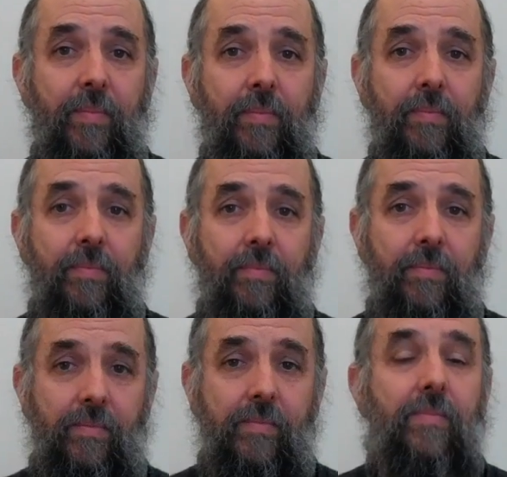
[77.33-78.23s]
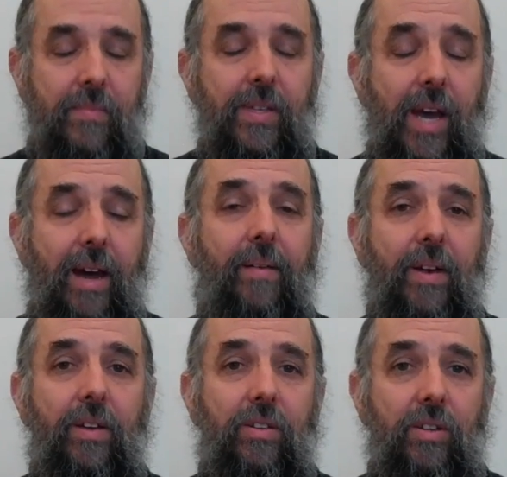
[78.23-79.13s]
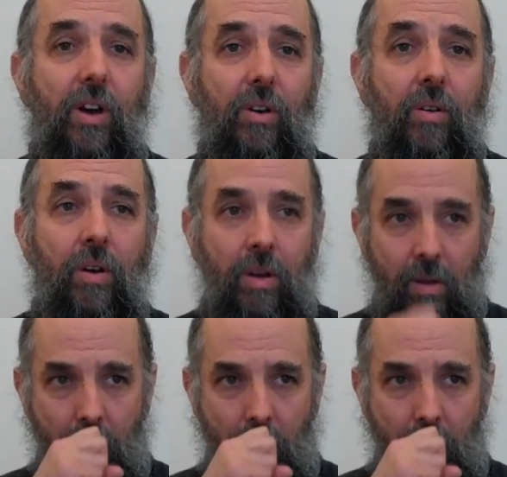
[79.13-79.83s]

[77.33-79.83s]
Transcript: Could you demonstrate how that works a little?